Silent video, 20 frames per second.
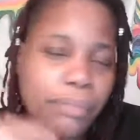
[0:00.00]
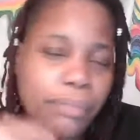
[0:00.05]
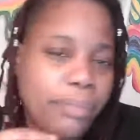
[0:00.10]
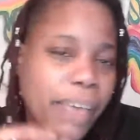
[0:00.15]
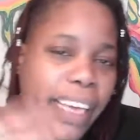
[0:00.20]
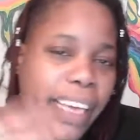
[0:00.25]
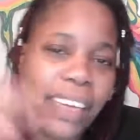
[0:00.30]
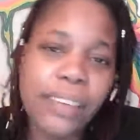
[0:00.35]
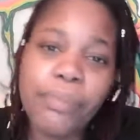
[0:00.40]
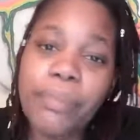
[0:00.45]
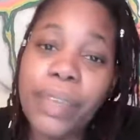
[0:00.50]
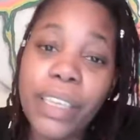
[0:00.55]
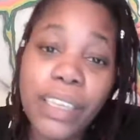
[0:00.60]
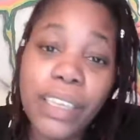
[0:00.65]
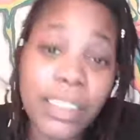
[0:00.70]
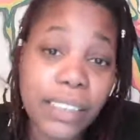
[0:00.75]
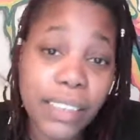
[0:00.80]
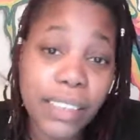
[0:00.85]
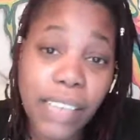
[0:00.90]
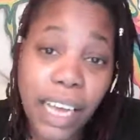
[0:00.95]
making
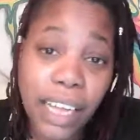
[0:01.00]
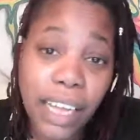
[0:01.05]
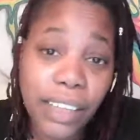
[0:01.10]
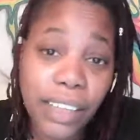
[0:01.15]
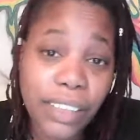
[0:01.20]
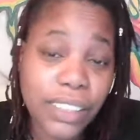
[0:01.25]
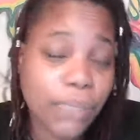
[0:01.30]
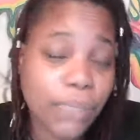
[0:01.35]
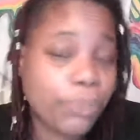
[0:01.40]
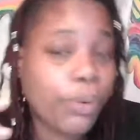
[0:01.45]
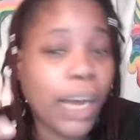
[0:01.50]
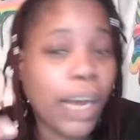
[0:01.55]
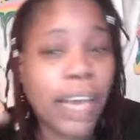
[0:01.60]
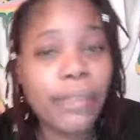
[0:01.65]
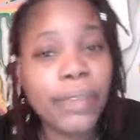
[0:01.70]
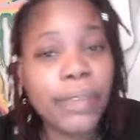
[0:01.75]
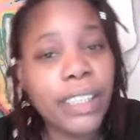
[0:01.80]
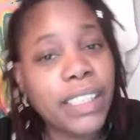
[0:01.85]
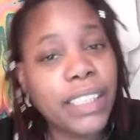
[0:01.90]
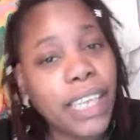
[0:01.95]
millions of dollars in
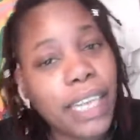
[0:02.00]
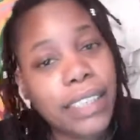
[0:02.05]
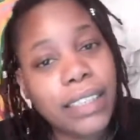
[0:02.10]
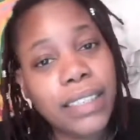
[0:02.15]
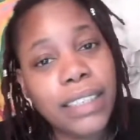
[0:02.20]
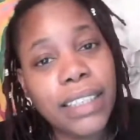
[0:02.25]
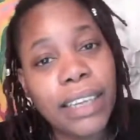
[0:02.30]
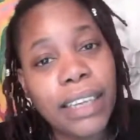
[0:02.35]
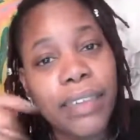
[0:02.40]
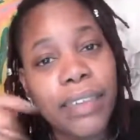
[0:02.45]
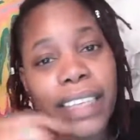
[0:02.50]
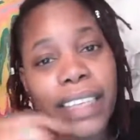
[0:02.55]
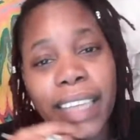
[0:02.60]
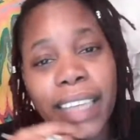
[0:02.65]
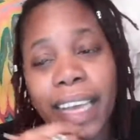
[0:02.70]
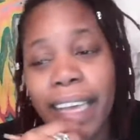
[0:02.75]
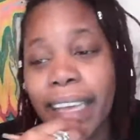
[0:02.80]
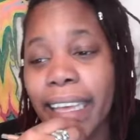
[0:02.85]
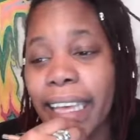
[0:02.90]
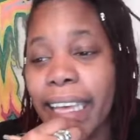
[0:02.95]
private jets and stuff like
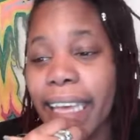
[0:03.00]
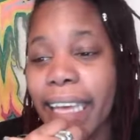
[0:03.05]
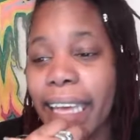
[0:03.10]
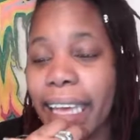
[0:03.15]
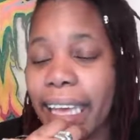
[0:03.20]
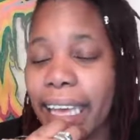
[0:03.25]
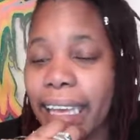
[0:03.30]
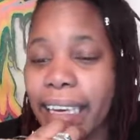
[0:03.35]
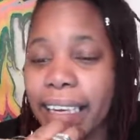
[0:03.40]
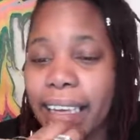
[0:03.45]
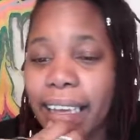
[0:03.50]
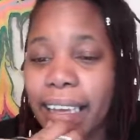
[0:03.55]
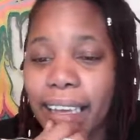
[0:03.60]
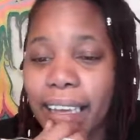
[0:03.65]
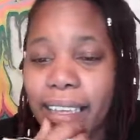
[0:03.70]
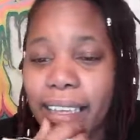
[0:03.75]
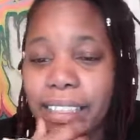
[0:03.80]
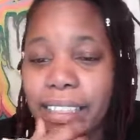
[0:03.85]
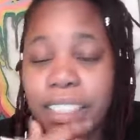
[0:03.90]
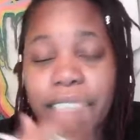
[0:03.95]
that. And
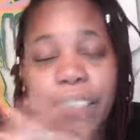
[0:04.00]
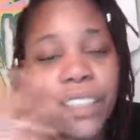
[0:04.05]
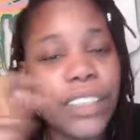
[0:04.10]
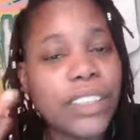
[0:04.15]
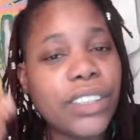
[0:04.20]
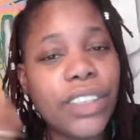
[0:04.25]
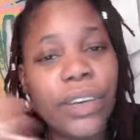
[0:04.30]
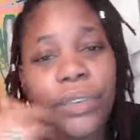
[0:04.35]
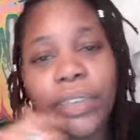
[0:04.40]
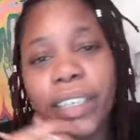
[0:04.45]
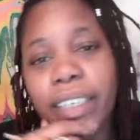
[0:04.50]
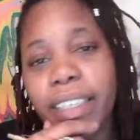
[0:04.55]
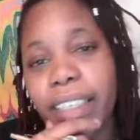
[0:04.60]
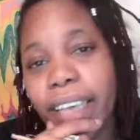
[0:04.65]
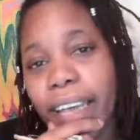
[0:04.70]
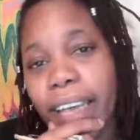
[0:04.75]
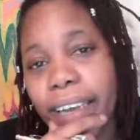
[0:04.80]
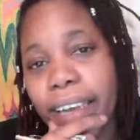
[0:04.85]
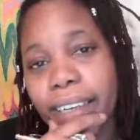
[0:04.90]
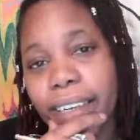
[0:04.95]
Jesus don't need
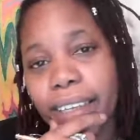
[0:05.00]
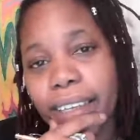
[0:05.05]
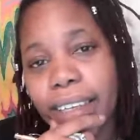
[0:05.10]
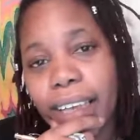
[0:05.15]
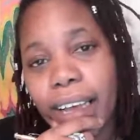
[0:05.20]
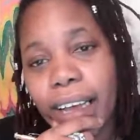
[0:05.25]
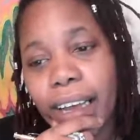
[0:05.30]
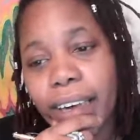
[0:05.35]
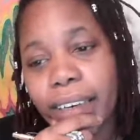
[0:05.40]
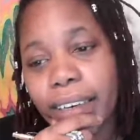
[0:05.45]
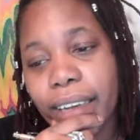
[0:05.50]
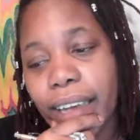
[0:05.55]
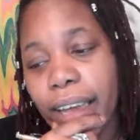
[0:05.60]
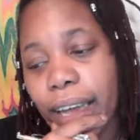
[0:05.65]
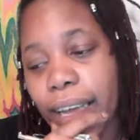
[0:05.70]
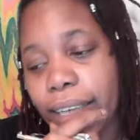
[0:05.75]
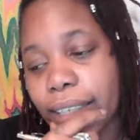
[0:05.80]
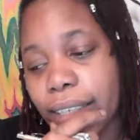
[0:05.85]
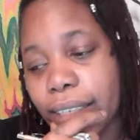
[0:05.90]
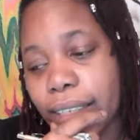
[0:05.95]
that.
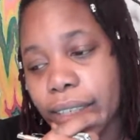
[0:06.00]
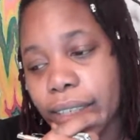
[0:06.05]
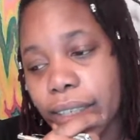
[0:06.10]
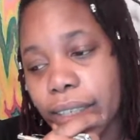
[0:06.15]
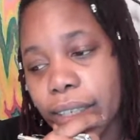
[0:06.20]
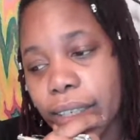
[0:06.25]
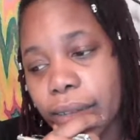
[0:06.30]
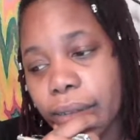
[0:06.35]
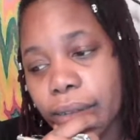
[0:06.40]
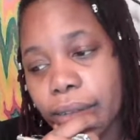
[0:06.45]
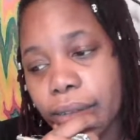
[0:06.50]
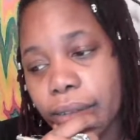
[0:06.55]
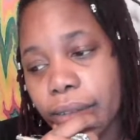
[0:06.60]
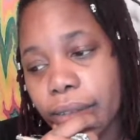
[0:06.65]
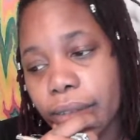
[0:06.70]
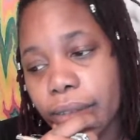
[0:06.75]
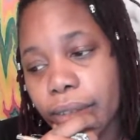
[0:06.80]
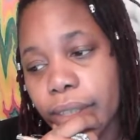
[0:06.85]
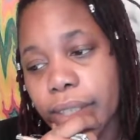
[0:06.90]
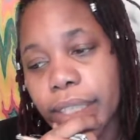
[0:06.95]
God doesn't need a
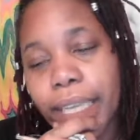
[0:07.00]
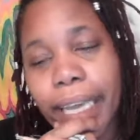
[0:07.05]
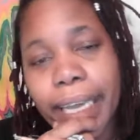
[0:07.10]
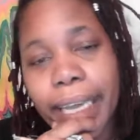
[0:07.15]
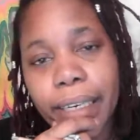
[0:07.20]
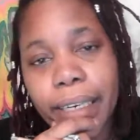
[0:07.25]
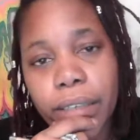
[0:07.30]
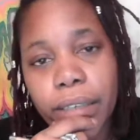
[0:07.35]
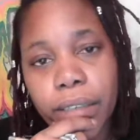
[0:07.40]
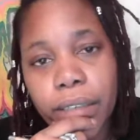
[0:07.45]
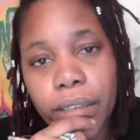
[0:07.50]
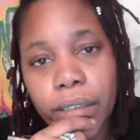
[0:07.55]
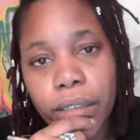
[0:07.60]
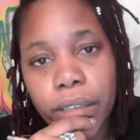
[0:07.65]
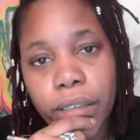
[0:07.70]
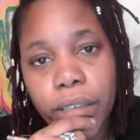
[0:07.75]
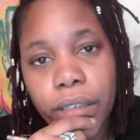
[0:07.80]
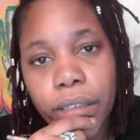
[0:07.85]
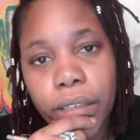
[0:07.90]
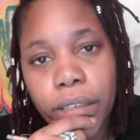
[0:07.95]
jet.
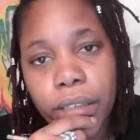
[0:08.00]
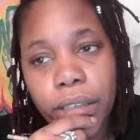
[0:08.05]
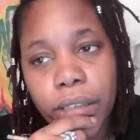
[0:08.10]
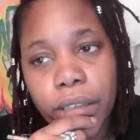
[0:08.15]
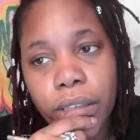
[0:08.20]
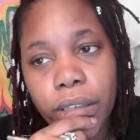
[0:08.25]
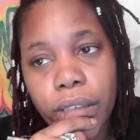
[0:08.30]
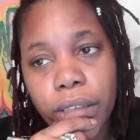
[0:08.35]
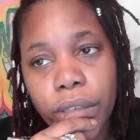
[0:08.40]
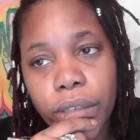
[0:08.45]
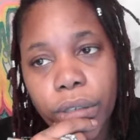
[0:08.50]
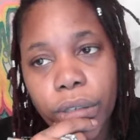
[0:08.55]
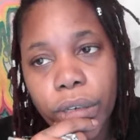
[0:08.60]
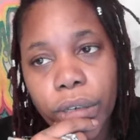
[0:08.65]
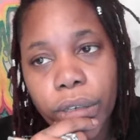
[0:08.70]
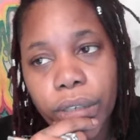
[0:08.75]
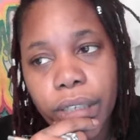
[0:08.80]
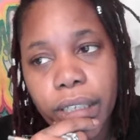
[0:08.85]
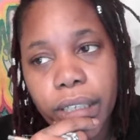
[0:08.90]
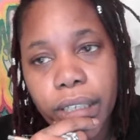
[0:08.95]
You
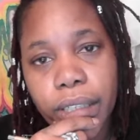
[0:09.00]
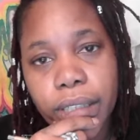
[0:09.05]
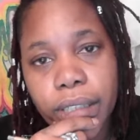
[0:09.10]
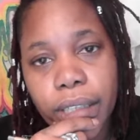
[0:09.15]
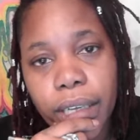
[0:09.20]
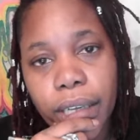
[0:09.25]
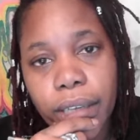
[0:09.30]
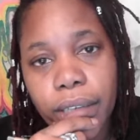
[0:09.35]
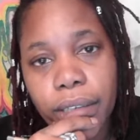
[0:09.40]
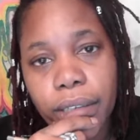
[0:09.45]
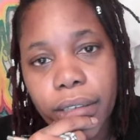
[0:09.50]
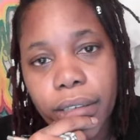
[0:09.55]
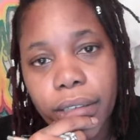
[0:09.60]
don't need a jet.